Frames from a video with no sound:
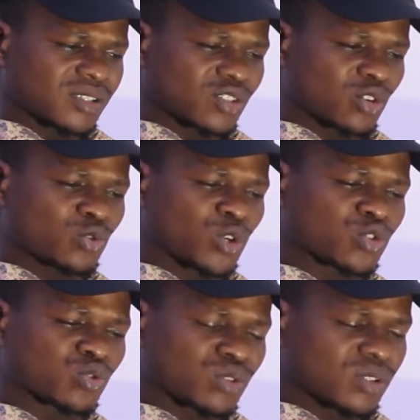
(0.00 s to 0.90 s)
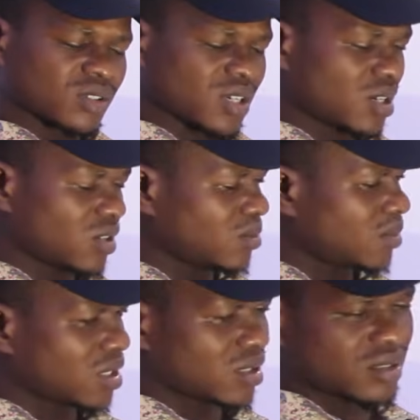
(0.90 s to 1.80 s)
So you want to... Oh
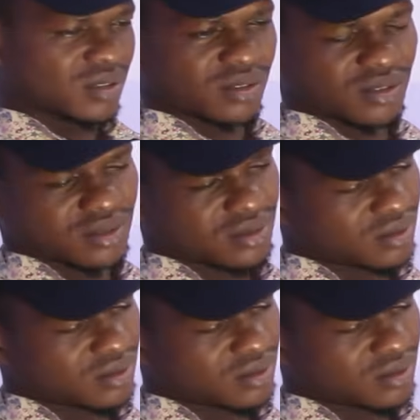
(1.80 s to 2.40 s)
my God.